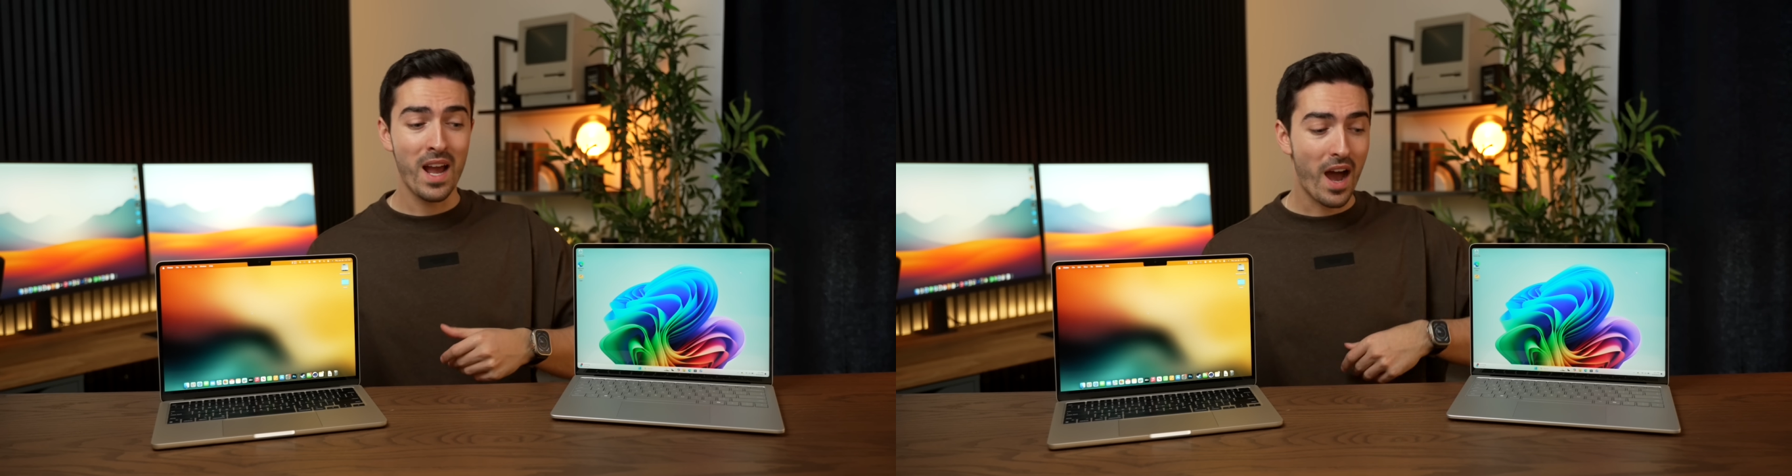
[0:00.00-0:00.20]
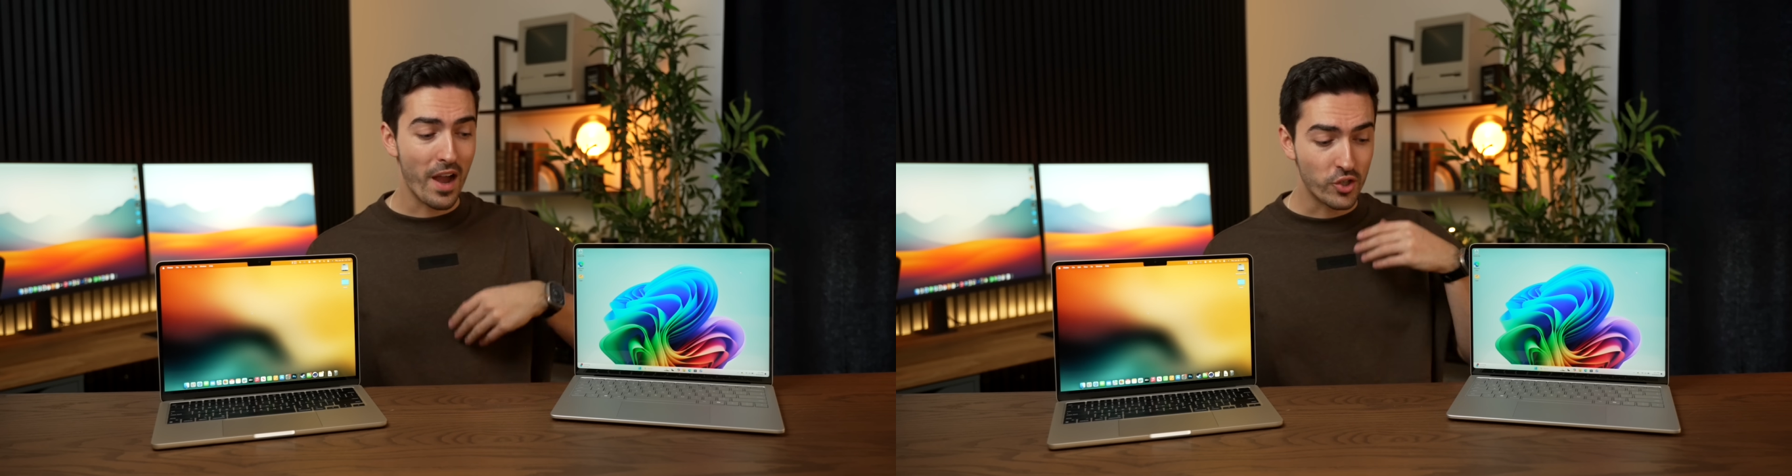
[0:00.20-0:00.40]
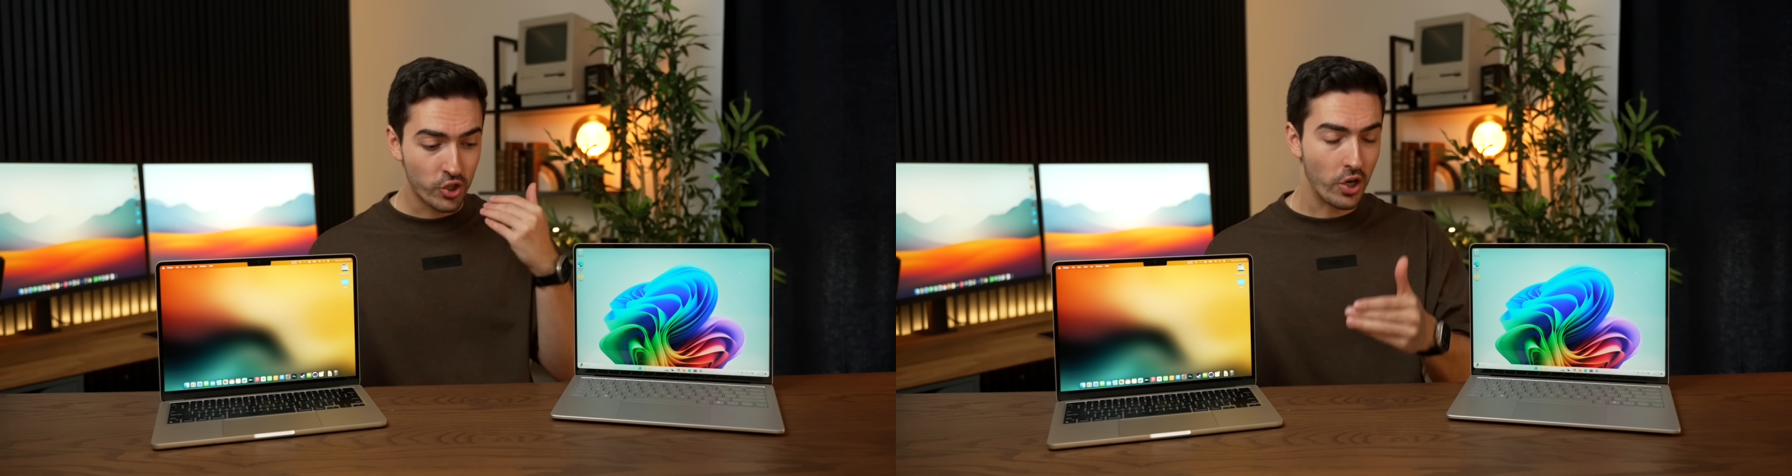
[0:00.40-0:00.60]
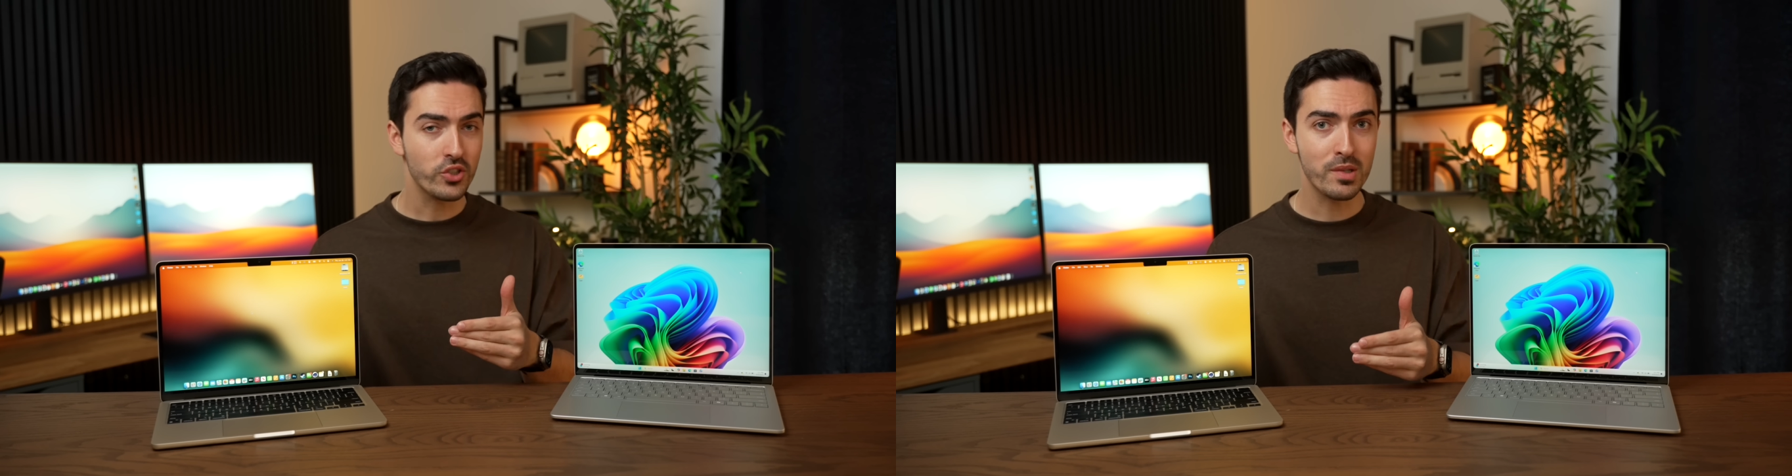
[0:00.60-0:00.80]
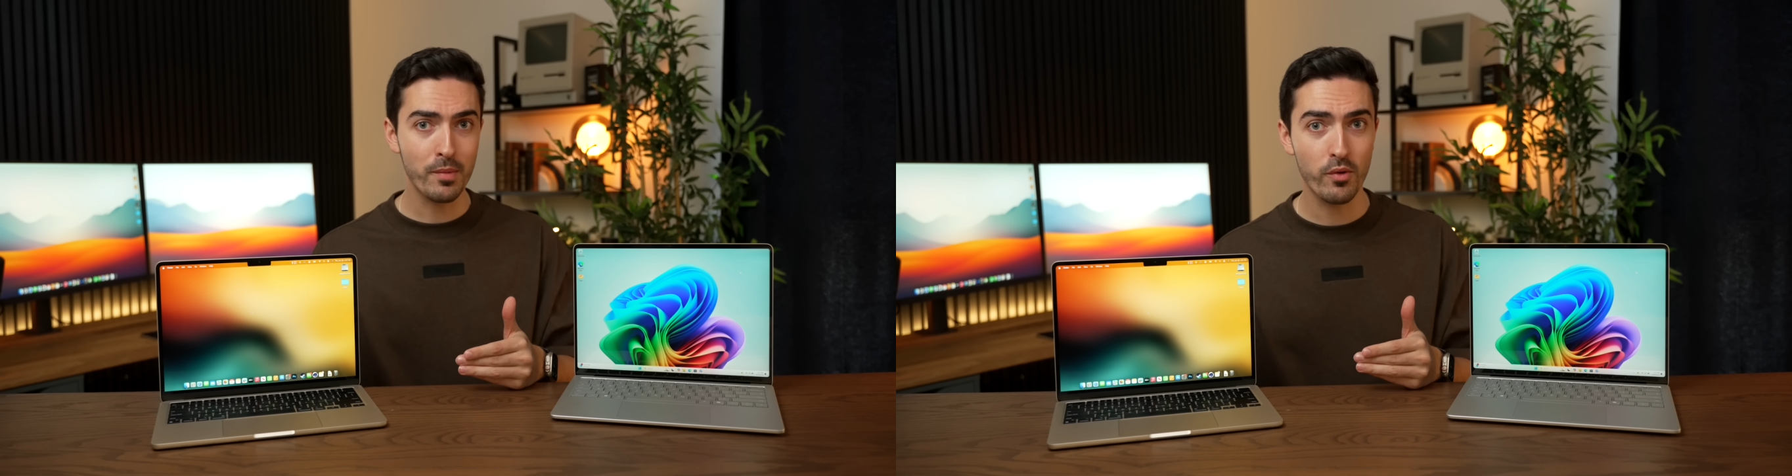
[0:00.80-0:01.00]
I
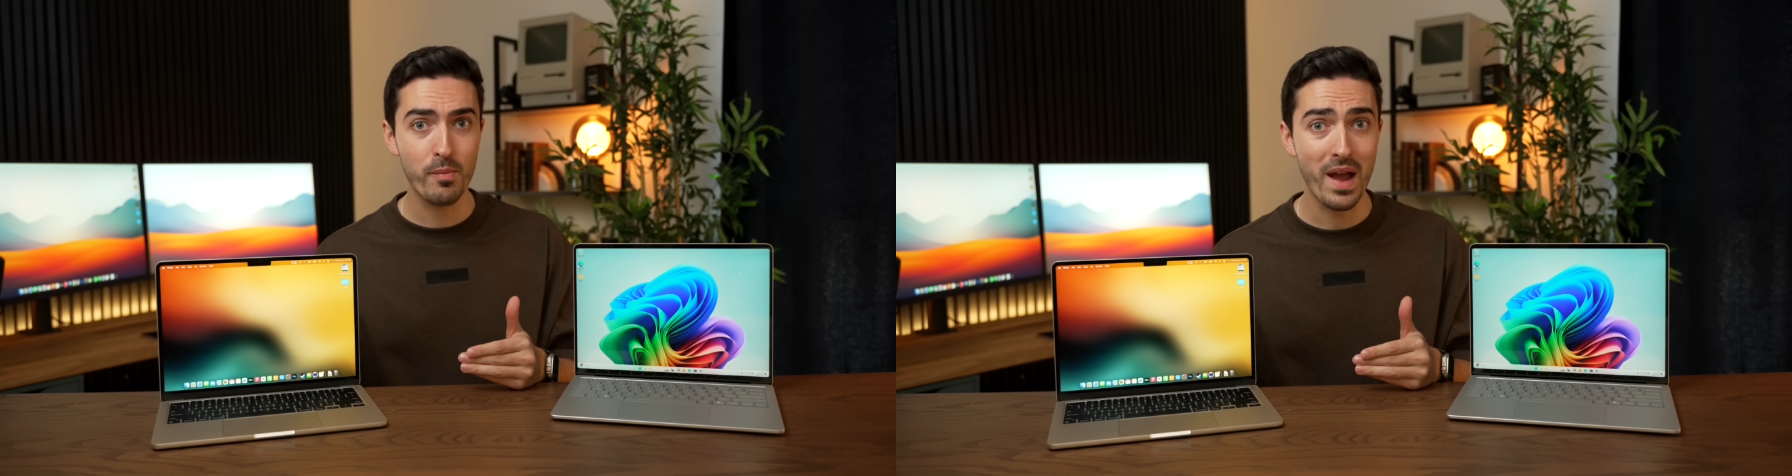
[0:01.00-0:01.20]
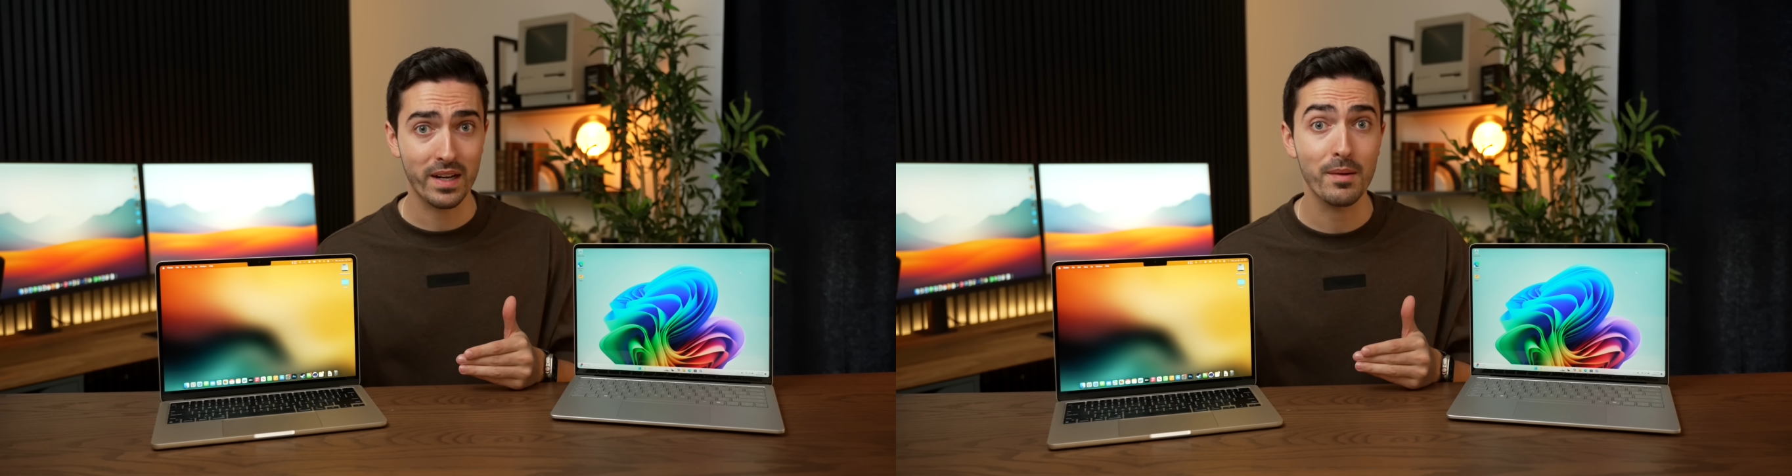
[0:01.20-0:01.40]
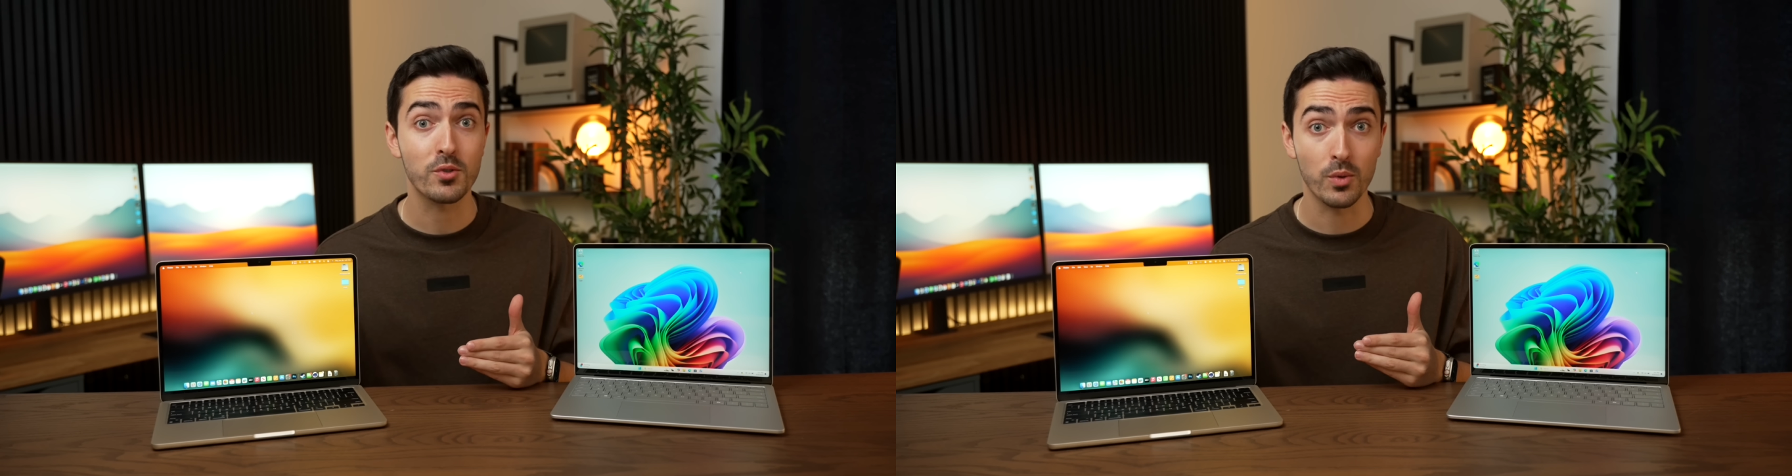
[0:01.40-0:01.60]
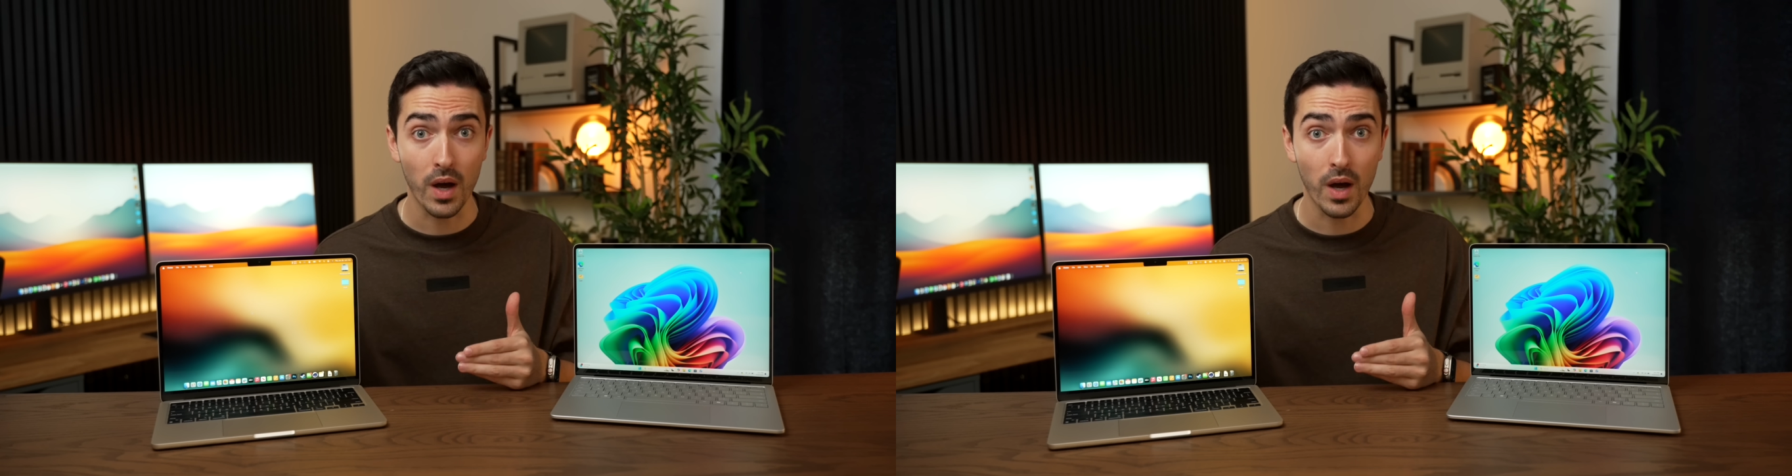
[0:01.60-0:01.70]
charged them both back up to